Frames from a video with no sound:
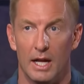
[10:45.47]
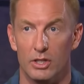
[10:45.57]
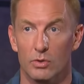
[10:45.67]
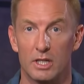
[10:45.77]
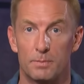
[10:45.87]

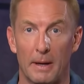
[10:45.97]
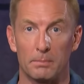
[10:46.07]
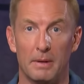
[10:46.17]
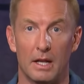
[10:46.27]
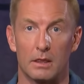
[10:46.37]
And you
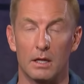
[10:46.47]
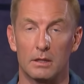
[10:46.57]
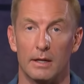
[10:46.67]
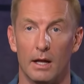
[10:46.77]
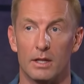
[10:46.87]
expect me to
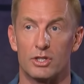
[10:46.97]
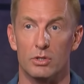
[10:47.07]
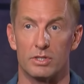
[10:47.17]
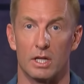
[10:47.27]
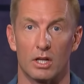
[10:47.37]
think that
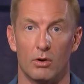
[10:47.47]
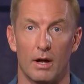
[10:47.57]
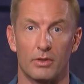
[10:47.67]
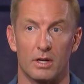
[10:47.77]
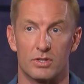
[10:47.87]
LSU is going to go
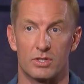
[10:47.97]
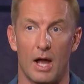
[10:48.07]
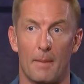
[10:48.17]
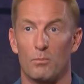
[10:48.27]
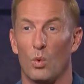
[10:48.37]
out there and
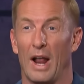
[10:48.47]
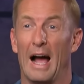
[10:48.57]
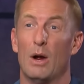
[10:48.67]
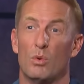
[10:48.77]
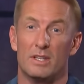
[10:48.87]
stop what
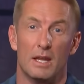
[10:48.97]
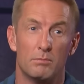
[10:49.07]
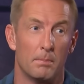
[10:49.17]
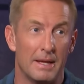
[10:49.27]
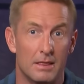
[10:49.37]
I would
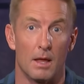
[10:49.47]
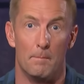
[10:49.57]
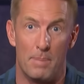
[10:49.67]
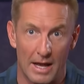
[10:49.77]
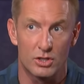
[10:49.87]
deem to be the
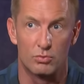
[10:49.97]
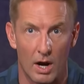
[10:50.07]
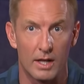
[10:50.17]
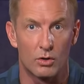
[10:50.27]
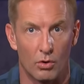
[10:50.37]
best
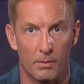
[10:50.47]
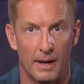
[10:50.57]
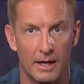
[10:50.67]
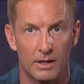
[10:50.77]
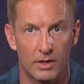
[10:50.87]
running
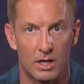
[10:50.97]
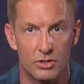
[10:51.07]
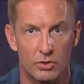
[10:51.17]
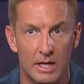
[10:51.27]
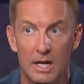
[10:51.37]
quarterback in the
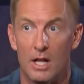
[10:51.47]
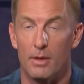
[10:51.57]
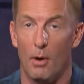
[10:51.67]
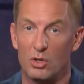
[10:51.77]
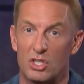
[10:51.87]
country,
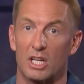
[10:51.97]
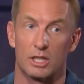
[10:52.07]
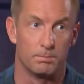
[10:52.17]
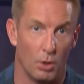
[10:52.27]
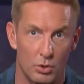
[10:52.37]
the most
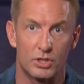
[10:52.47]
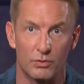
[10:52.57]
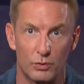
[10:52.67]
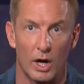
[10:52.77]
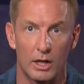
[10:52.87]

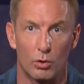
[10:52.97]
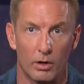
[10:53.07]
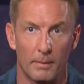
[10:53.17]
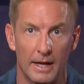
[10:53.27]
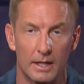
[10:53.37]
explosive running
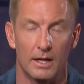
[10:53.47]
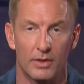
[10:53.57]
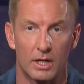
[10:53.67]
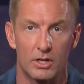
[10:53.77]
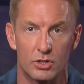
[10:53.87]
quarterback
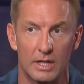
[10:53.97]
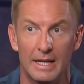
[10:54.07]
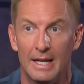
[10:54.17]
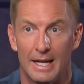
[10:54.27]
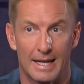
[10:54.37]
in the
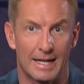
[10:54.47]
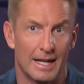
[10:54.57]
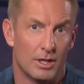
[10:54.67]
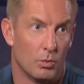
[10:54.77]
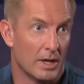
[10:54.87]
country, and a
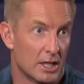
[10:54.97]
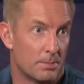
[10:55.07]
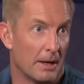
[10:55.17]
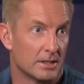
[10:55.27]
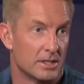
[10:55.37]
guy that we
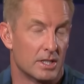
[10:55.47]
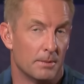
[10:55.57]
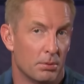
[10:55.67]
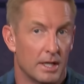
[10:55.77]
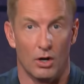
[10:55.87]
expect is
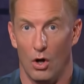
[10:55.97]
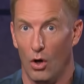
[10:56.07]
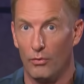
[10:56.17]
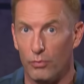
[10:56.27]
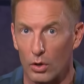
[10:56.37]
going to play
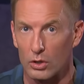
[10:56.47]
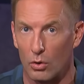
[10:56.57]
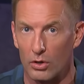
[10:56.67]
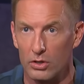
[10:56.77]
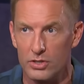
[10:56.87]
all four
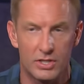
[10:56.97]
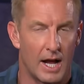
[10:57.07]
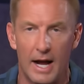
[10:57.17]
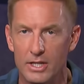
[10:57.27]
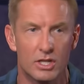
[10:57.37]
quarters?
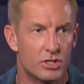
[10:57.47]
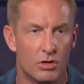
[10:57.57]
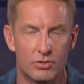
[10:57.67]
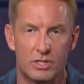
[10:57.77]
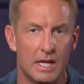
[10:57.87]
I just
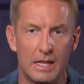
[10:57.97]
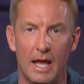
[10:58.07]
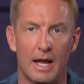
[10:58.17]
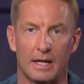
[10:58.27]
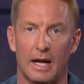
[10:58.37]
don't see
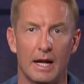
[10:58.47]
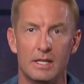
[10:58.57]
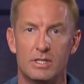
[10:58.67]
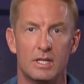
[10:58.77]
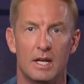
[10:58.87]
that,
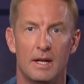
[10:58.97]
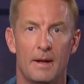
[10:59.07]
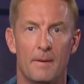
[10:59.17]
guys.